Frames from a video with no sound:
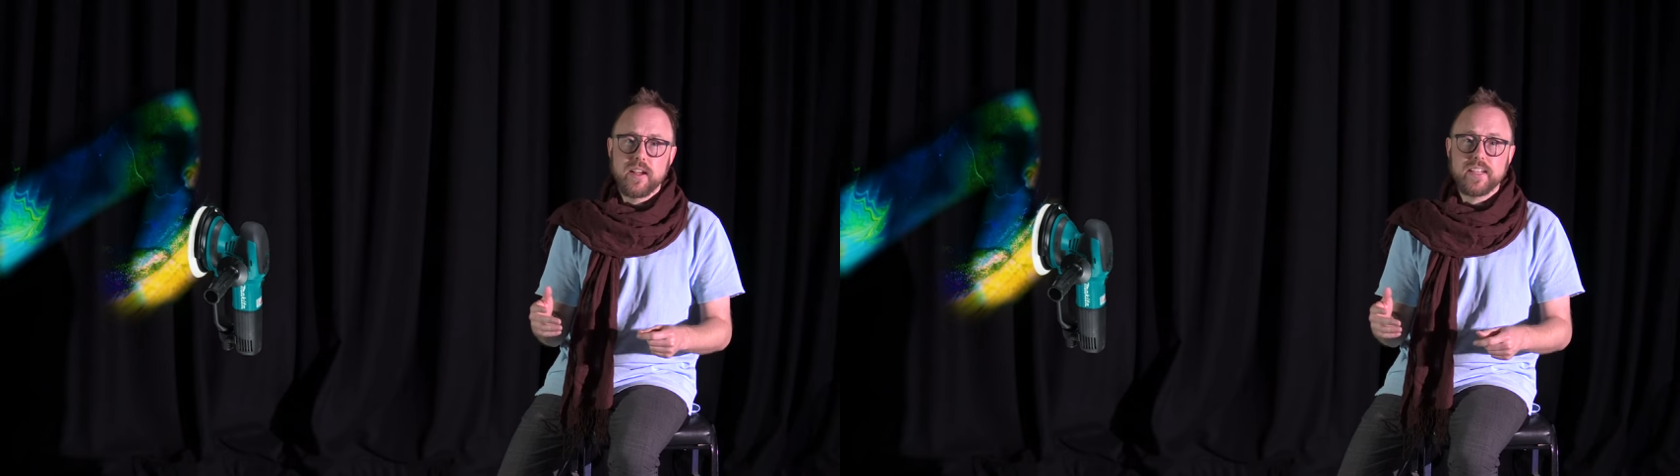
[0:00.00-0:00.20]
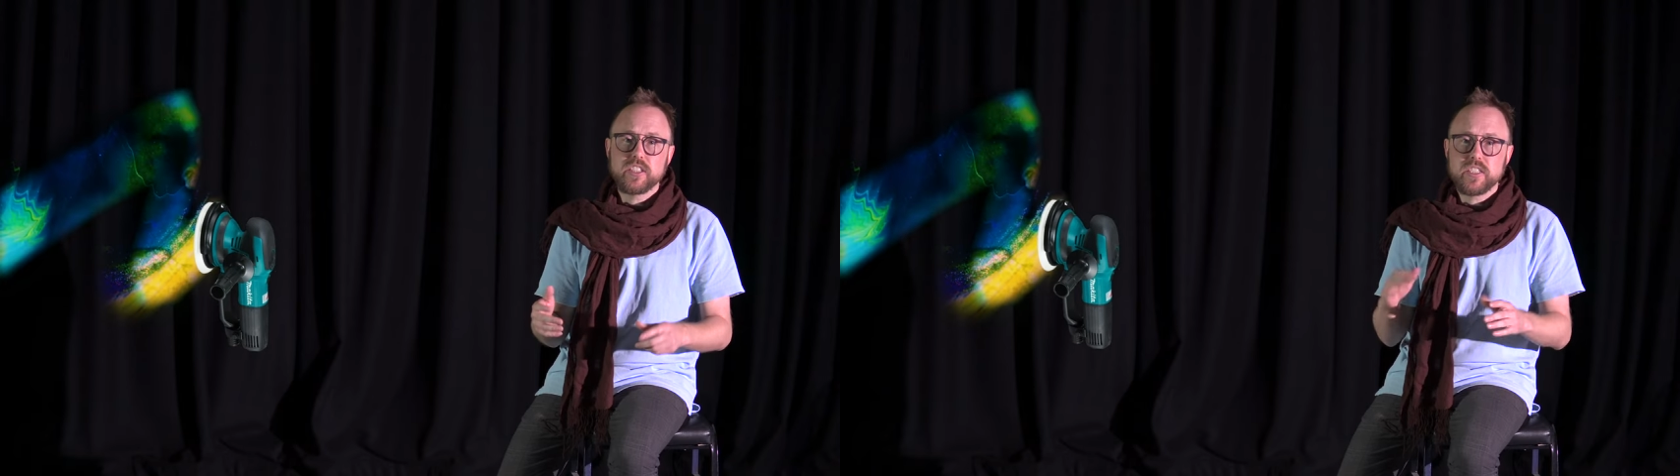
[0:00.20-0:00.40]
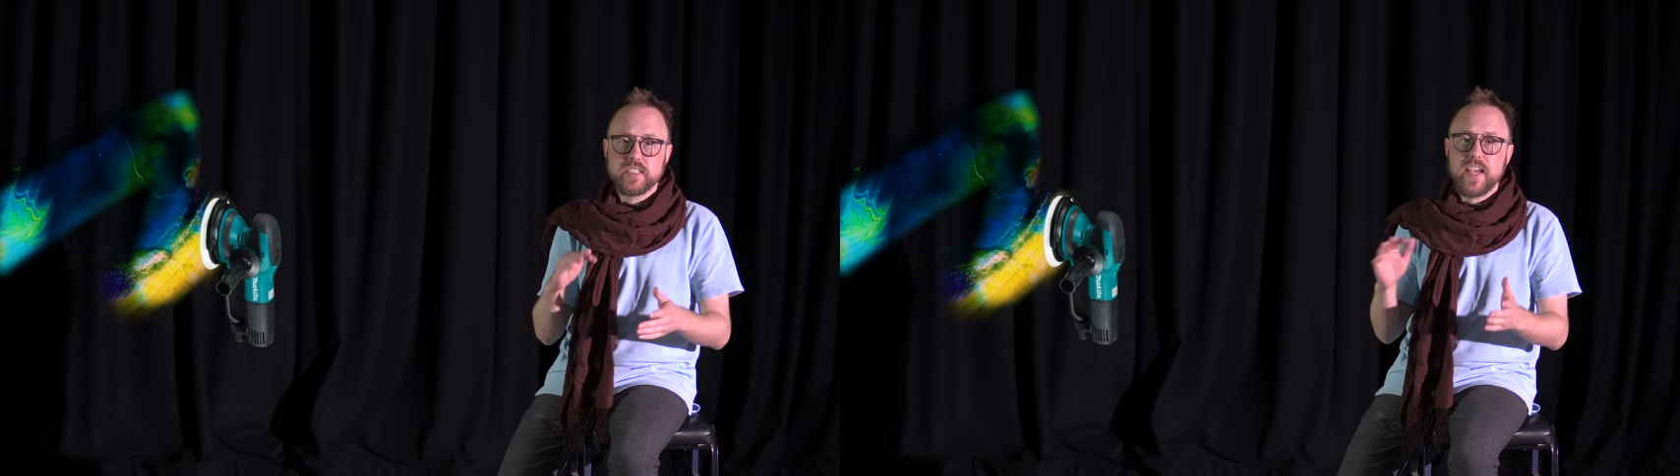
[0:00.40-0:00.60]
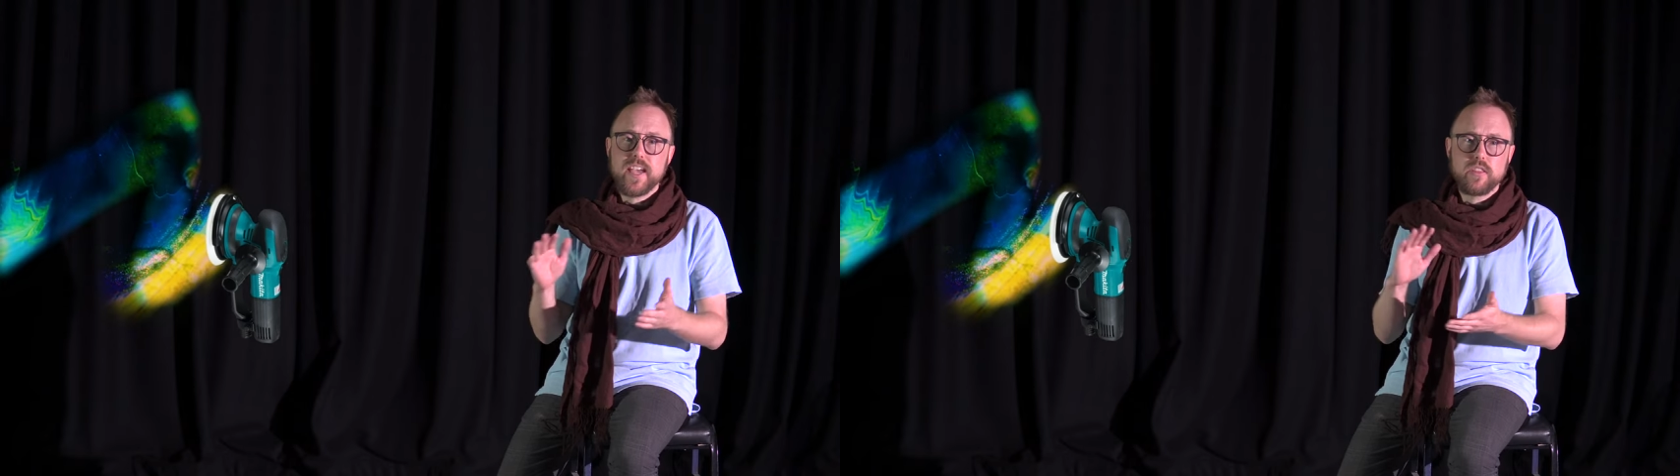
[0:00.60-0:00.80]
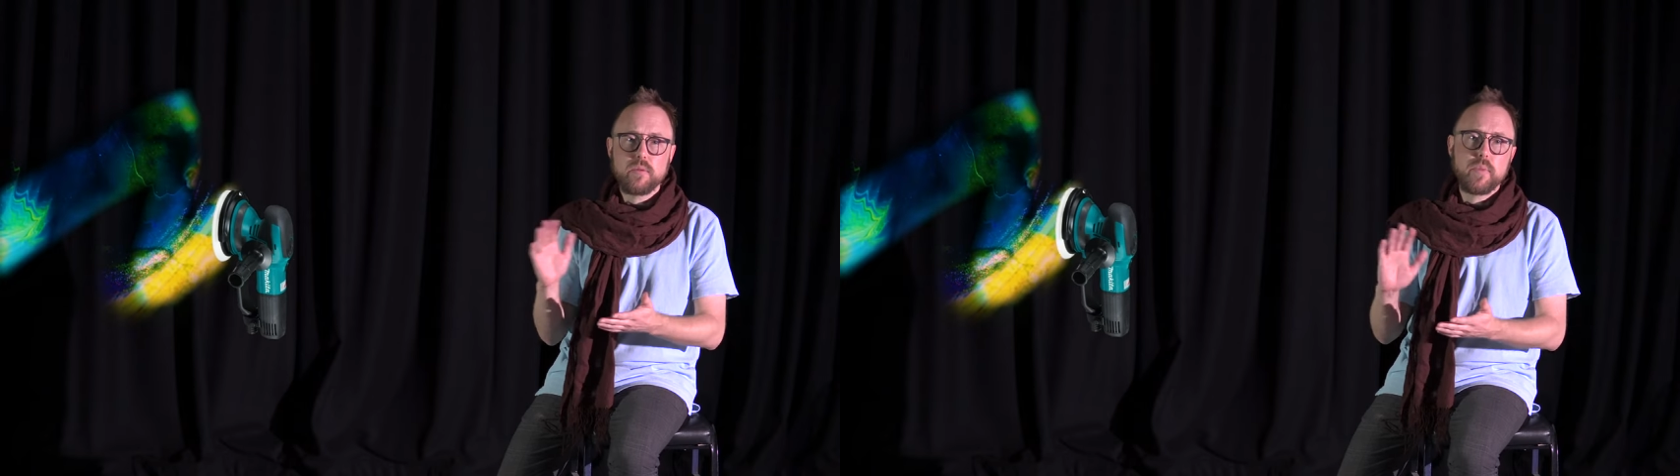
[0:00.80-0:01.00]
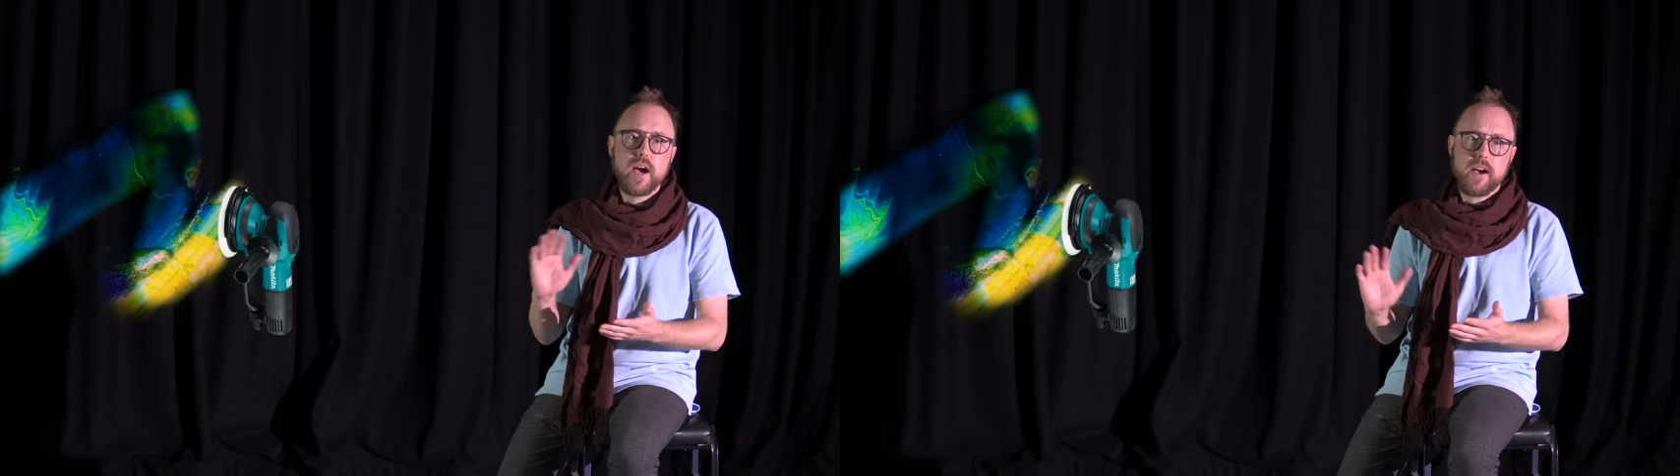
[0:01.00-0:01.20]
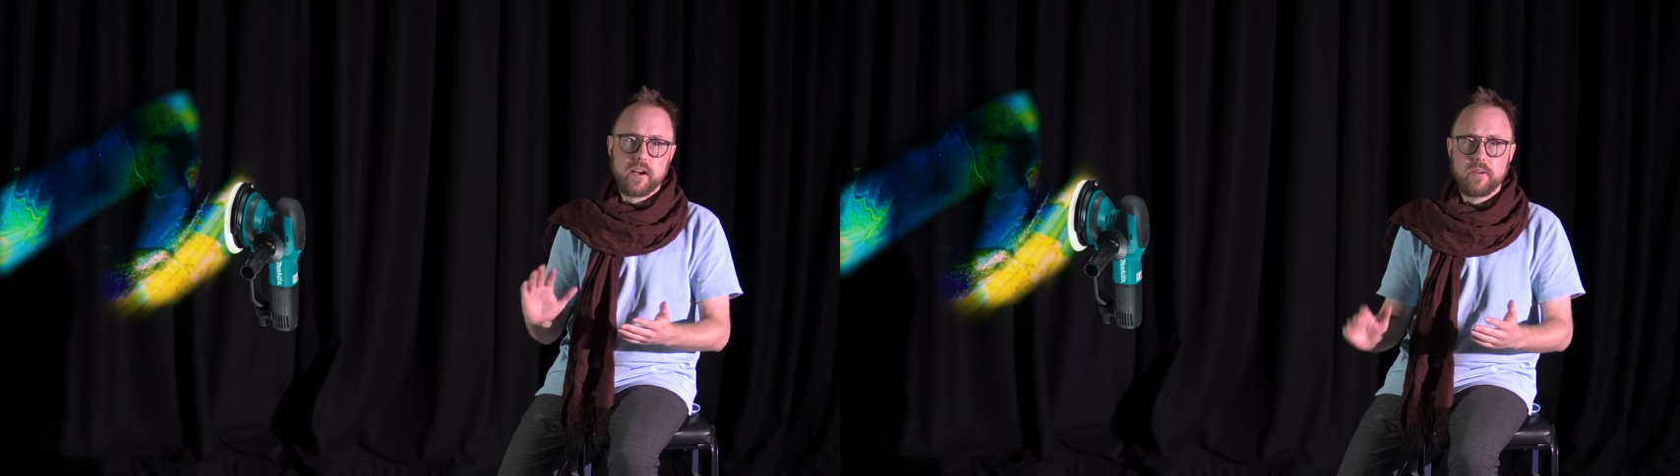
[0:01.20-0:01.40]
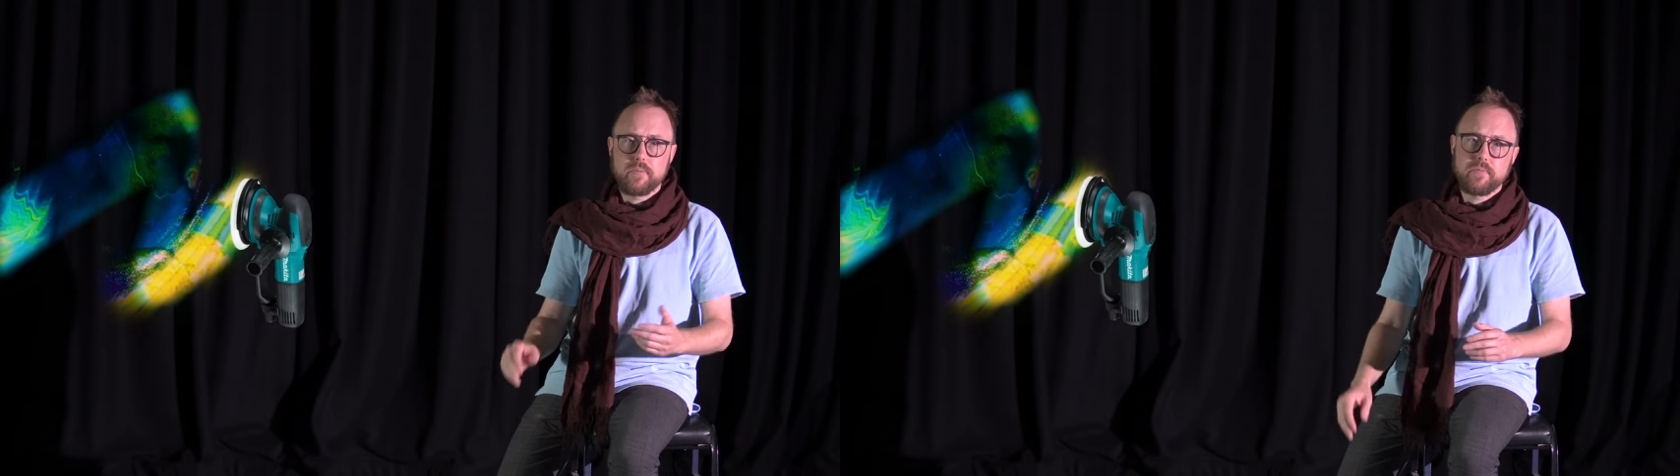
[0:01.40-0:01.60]
and to sand them
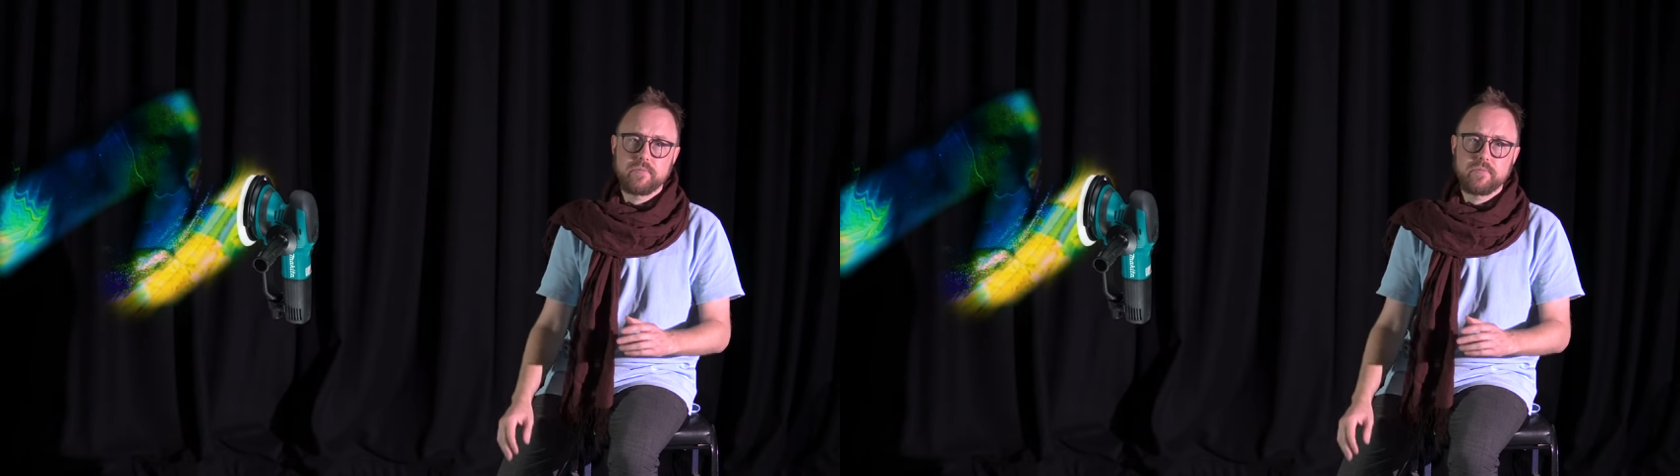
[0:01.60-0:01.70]
back.